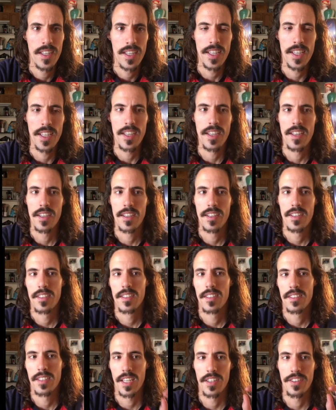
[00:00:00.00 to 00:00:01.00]

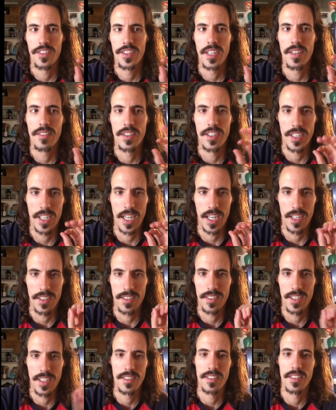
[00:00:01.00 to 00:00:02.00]
Henry Deaver kind
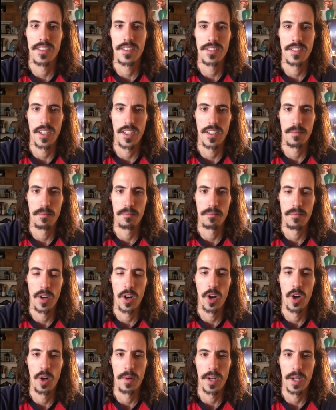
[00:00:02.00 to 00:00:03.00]
of sends his son
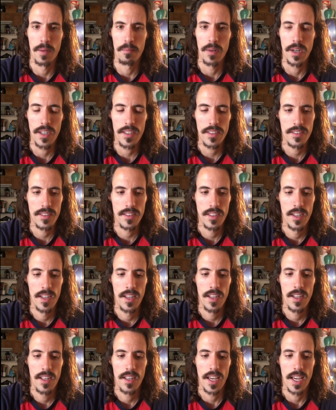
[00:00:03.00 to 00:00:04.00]
home on a bus,
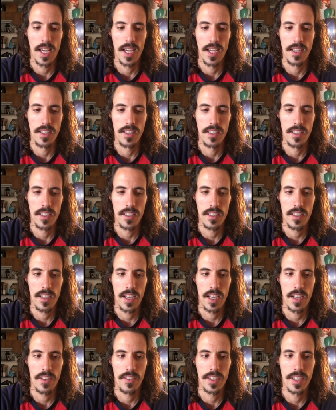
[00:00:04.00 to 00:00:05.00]
and
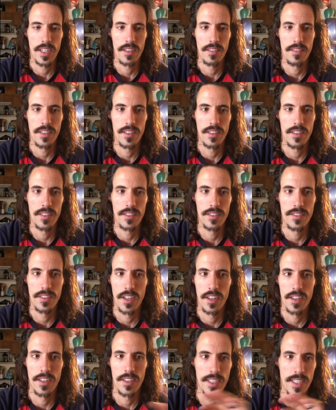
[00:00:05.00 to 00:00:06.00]
Henry Deaver's
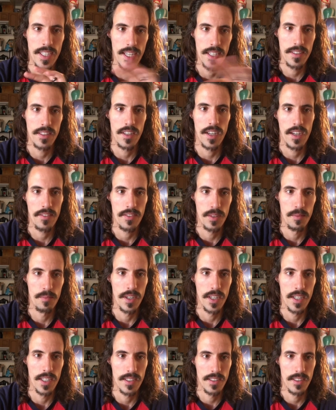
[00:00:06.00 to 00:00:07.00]
son gets off the
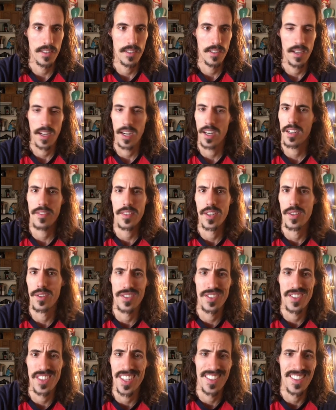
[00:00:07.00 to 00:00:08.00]
bus. I don't even know
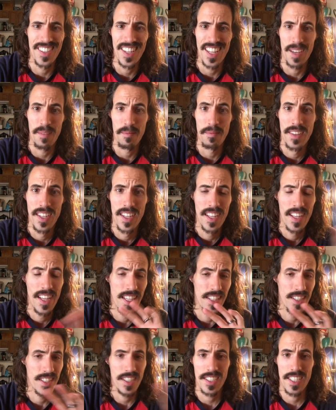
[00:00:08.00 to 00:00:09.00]
his son's name.
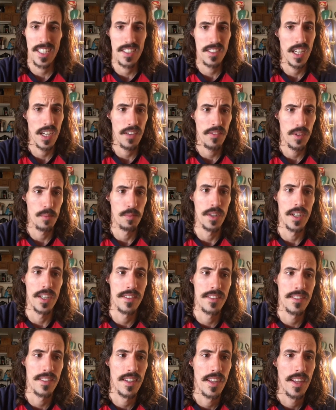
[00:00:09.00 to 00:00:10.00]
His son gets off the
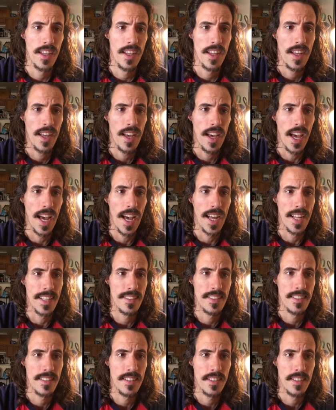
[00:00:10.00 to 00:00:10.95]
bus at